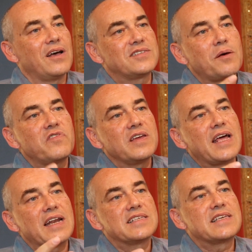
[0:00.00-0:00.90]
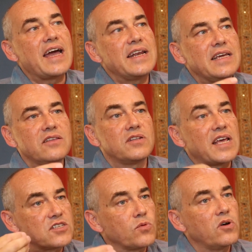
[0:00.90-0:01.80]
something that is guiding the
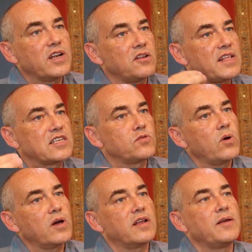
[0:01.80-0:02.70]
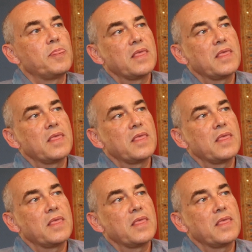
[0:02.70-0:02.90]
next word and the next word.